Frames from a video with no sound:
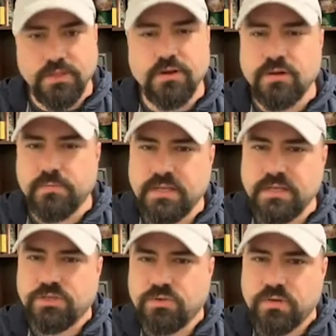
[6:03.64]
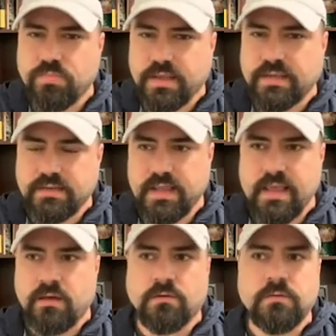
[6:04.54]
know what I mean? And you can break it
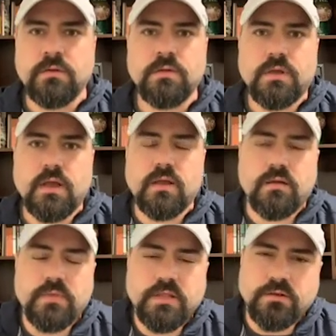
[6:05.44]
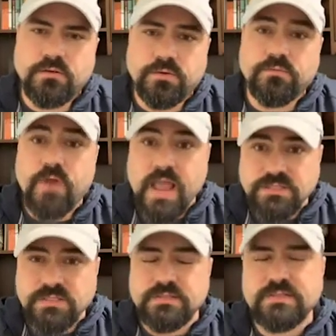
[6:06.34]
down and learn to do
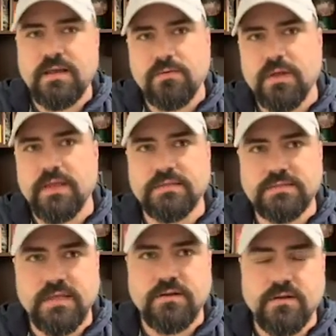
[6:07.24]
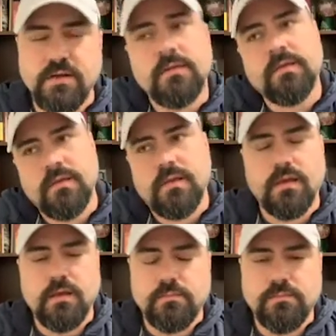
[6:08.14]
fractions that way, etc.
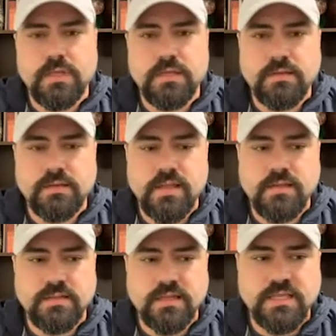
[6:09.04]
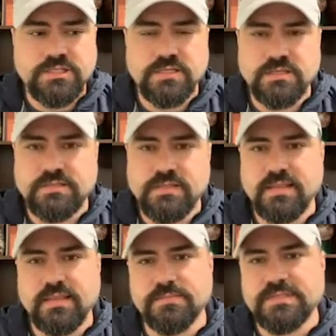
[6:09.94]
And again, in the kitchen, it's
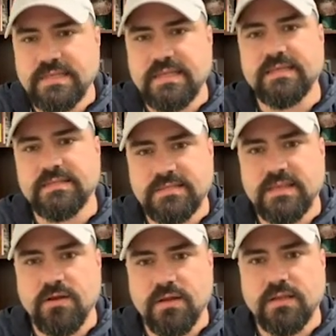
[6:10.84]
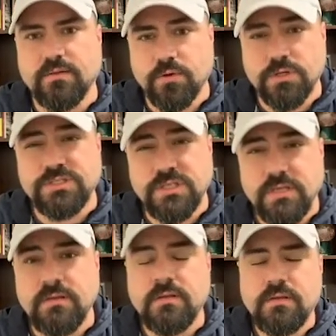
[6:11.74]
not them sitting and staring at a
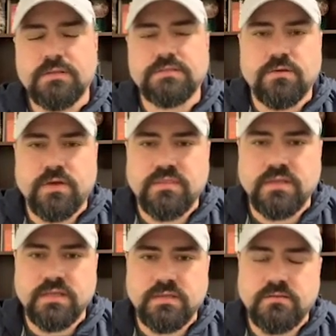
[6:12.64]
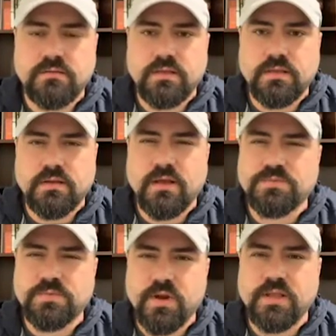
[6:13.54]
worksheet. So I think it
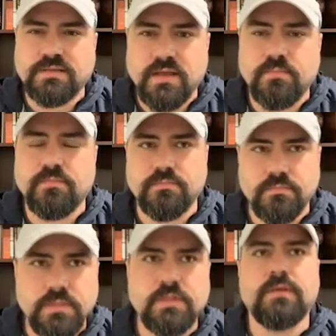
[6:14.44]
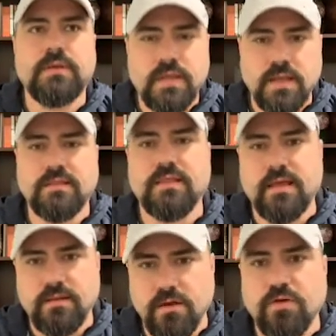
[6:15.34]
helps break up kind of
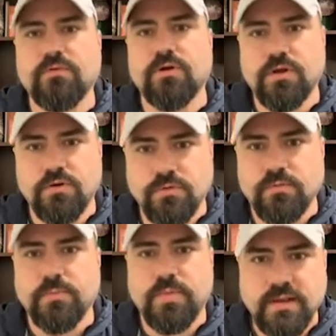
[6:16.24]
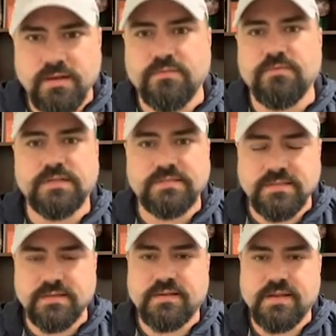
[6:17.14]
that over and over repetitiveness
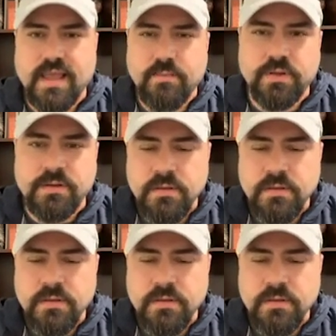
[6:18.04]
that can happen